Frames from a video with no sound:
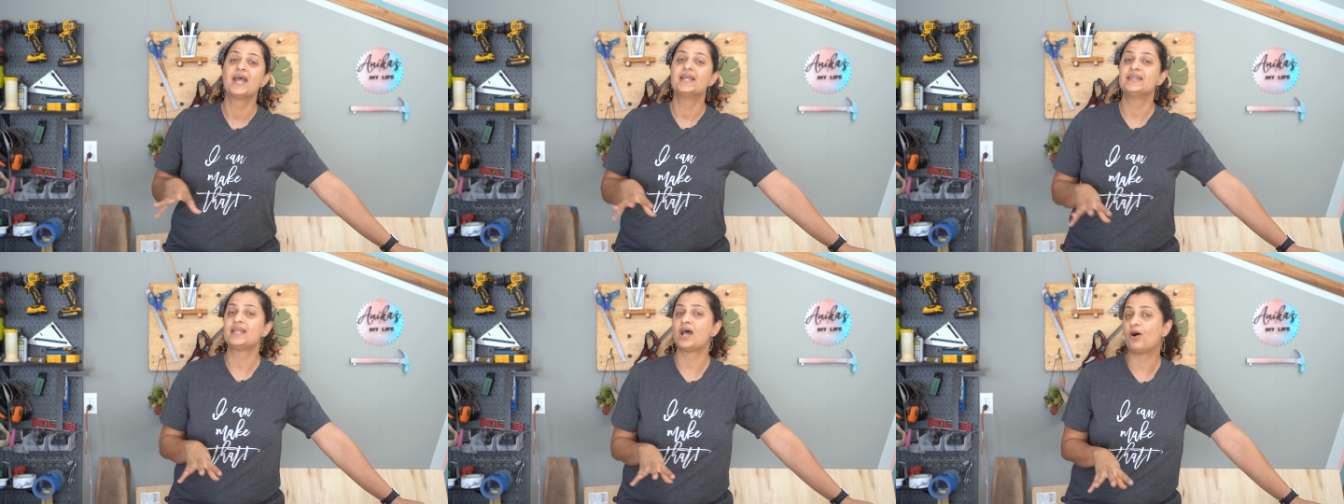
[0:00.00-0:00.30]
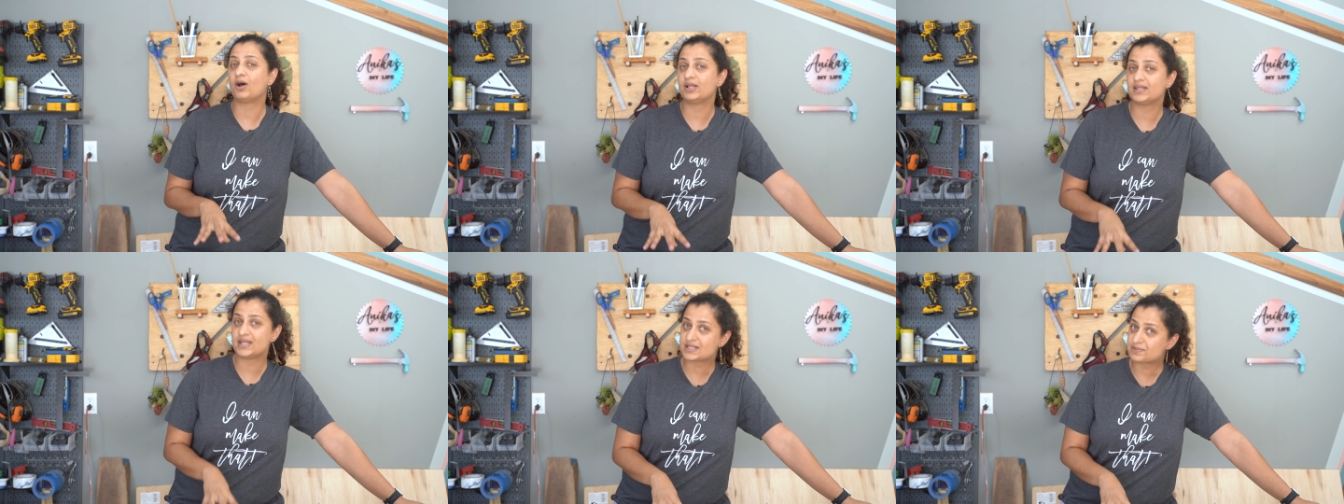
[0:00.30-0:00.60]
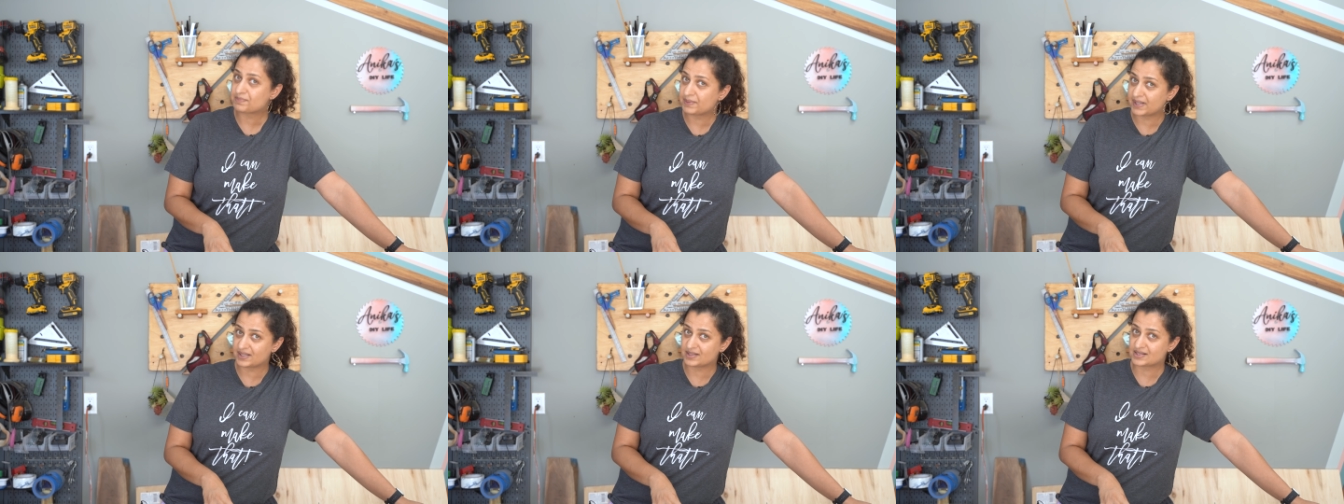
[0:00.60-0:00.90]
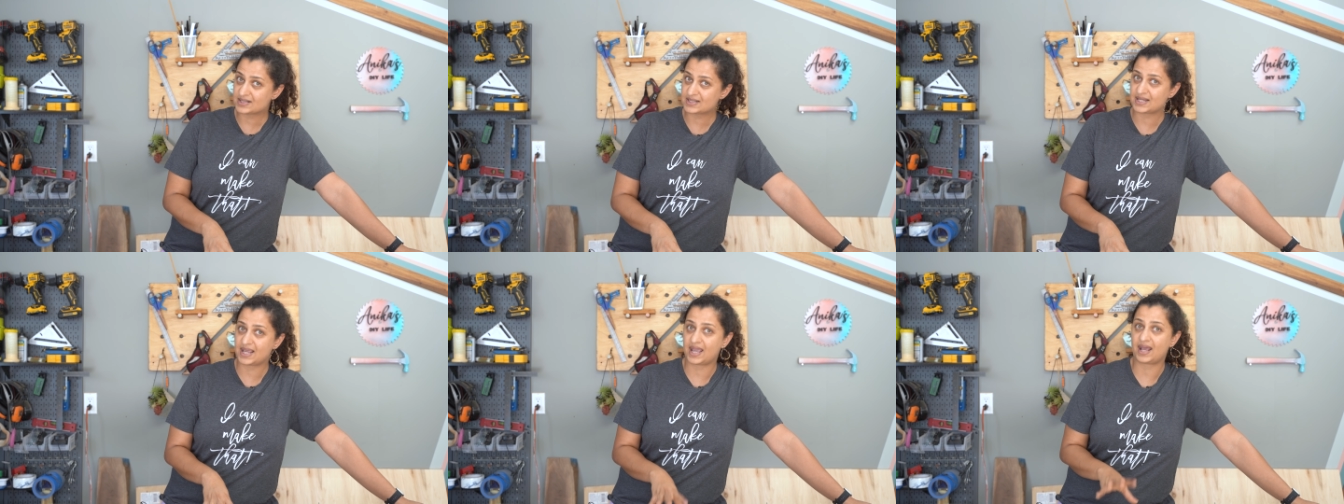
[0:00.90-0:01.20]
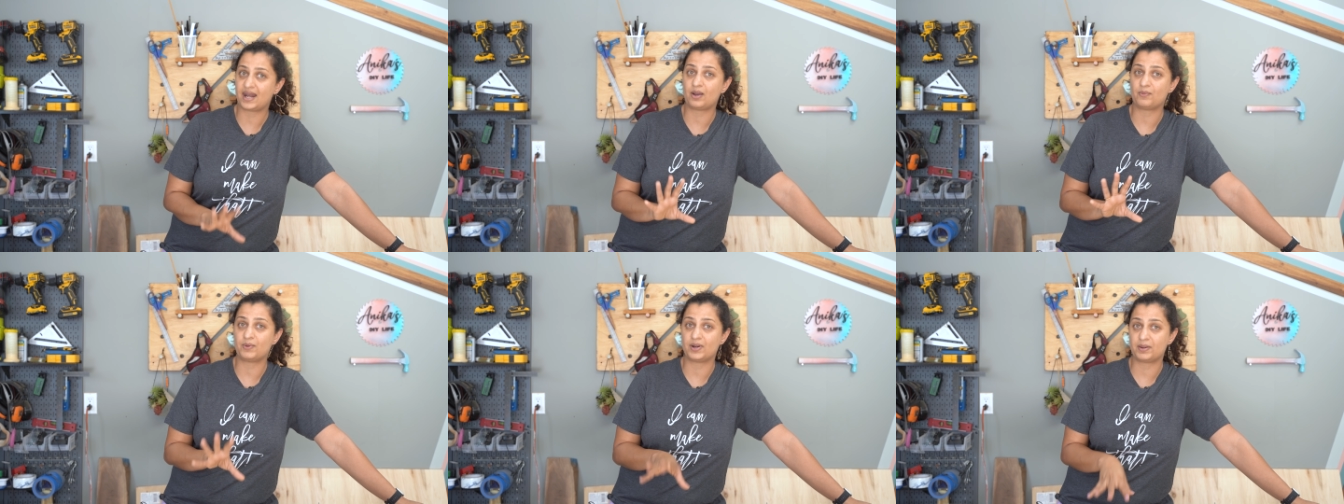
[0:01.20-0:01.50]
Now, on this planer
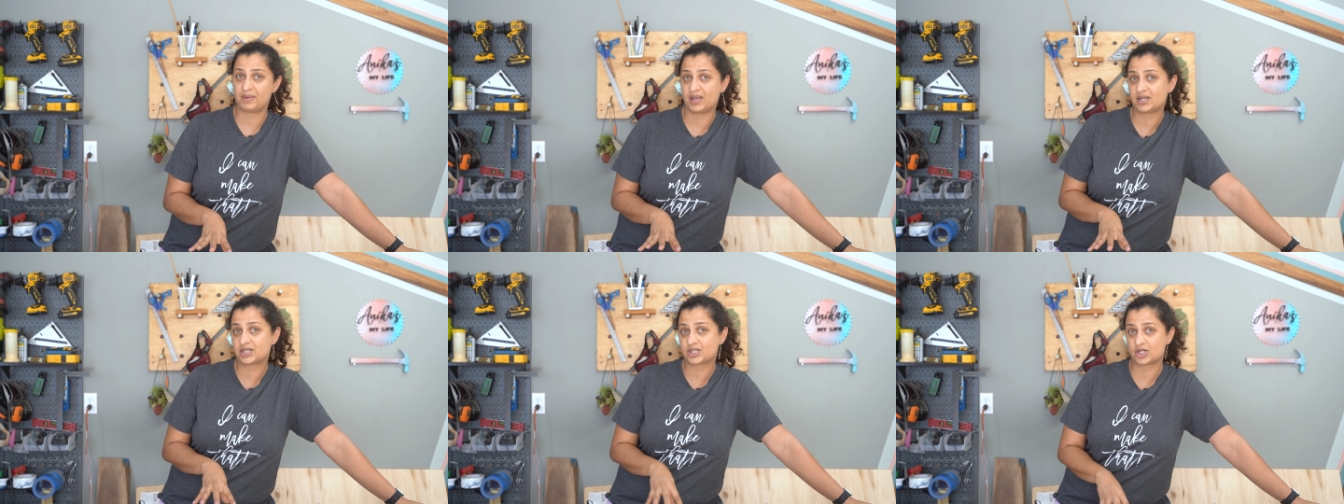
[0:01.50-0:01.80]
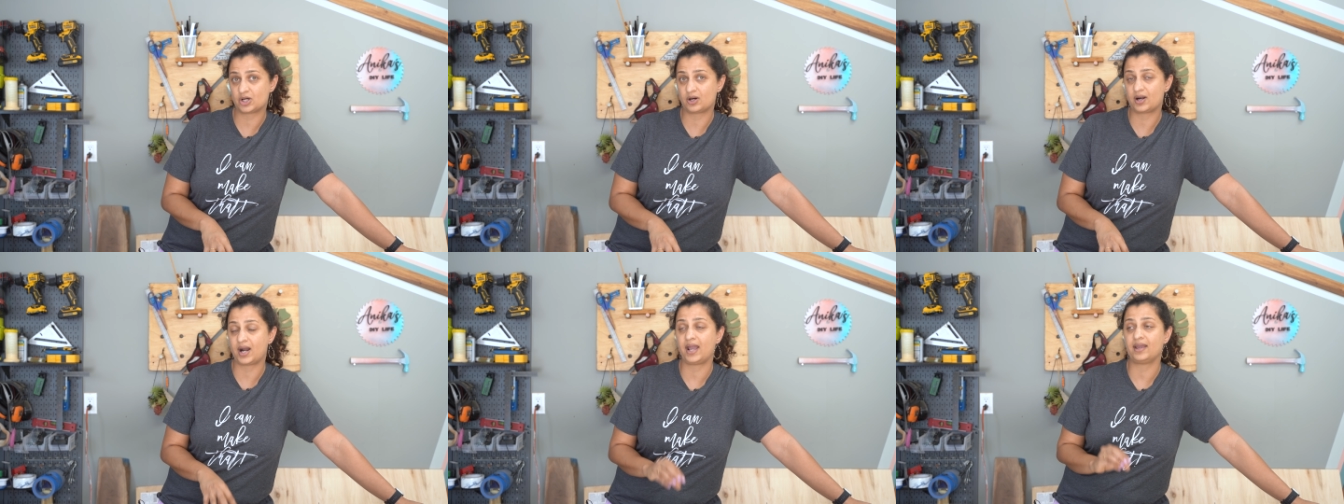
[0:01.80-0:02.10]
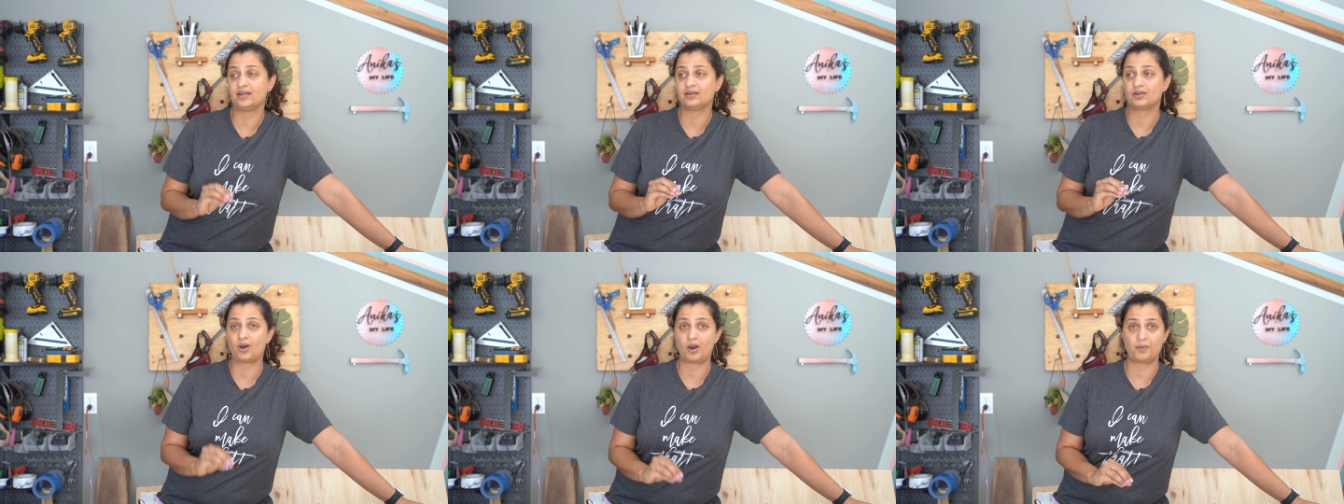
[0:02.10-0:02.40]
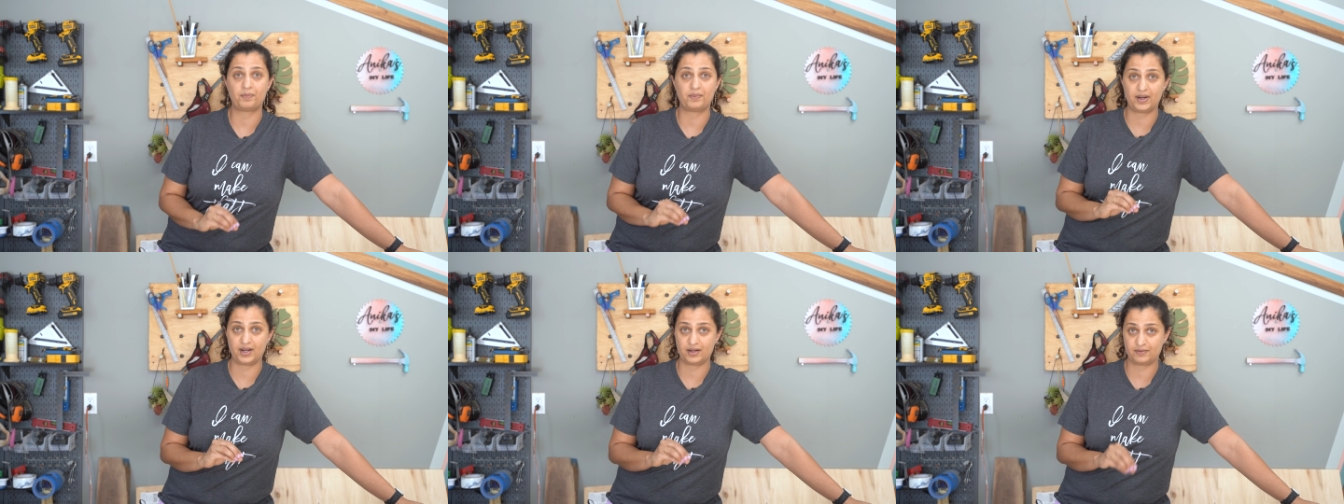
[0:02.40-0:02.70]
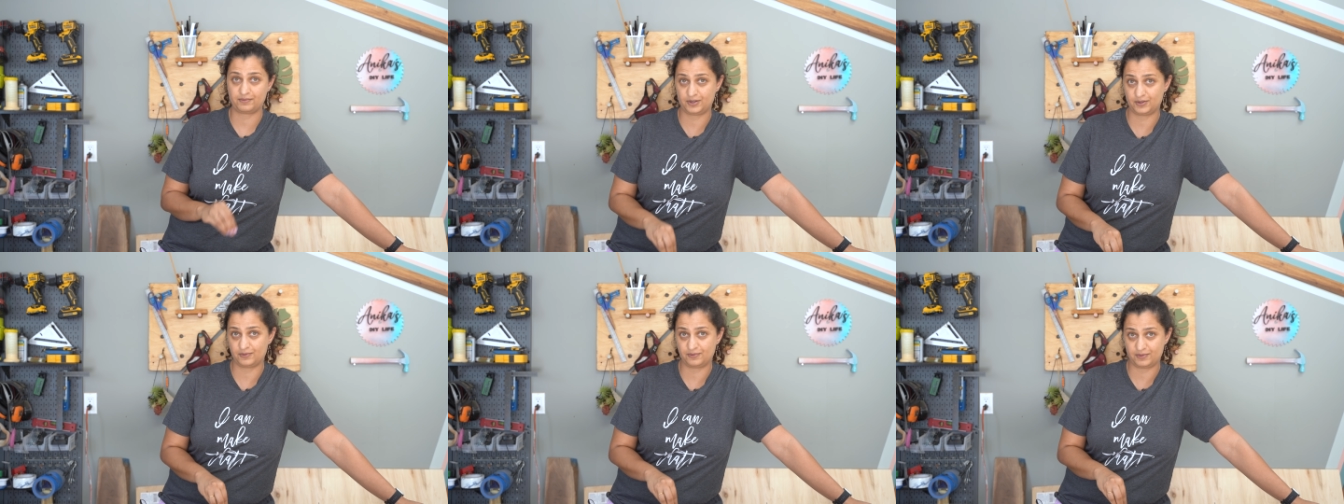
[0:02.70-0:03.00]
stand, I want to make sure I incorporate a
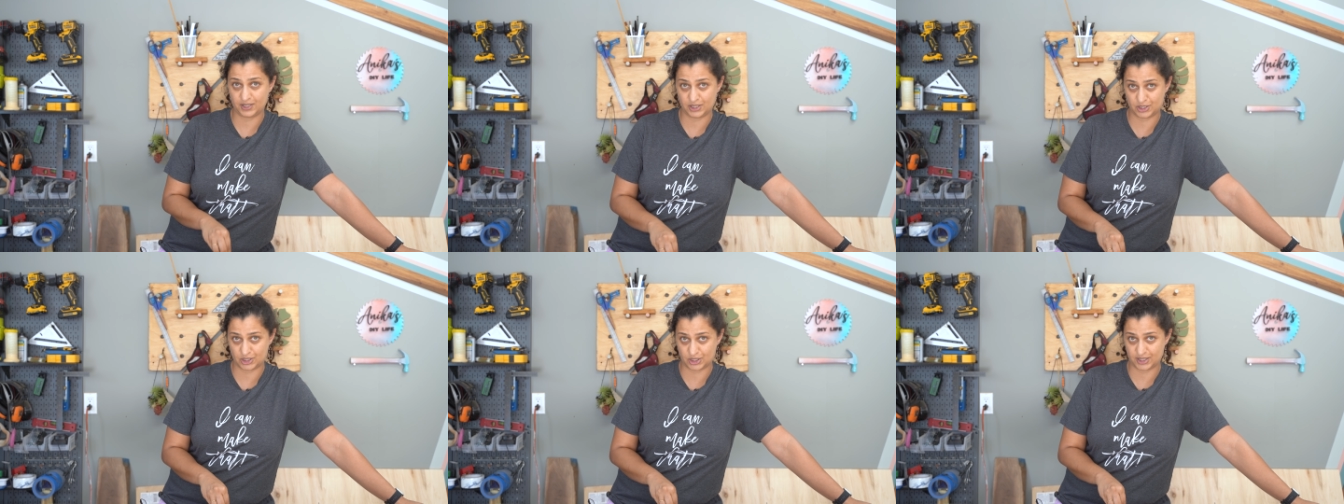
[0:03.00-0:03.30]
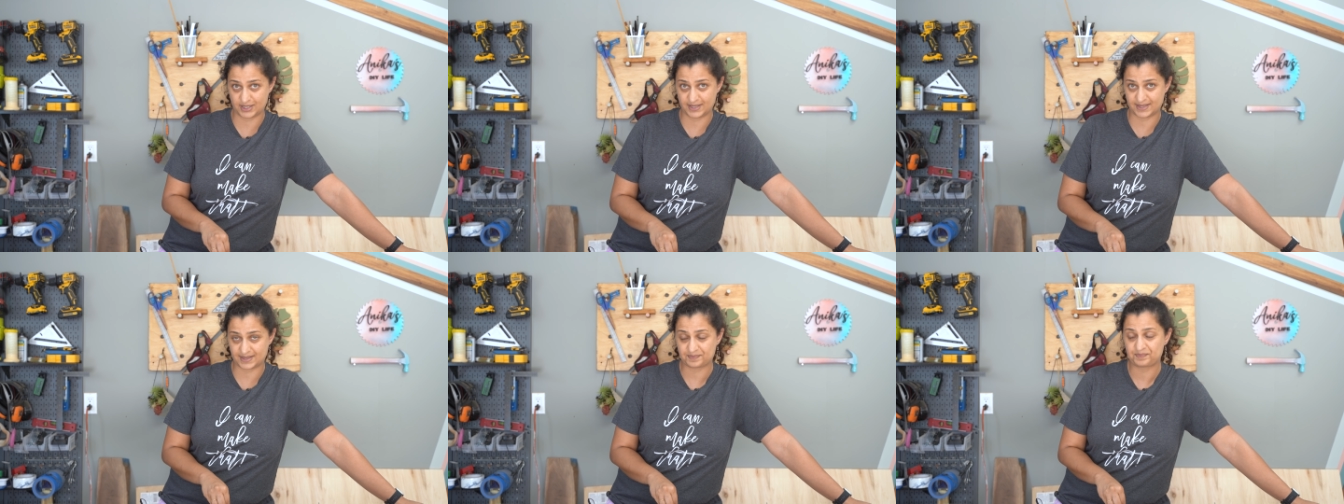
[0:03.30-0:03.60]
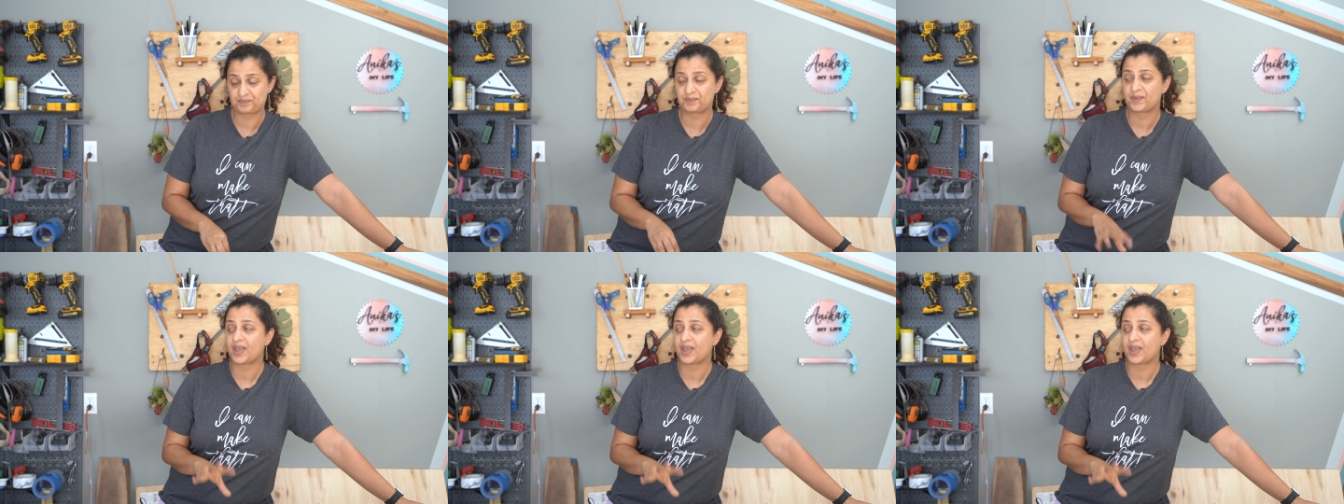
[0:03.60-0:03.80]
few features.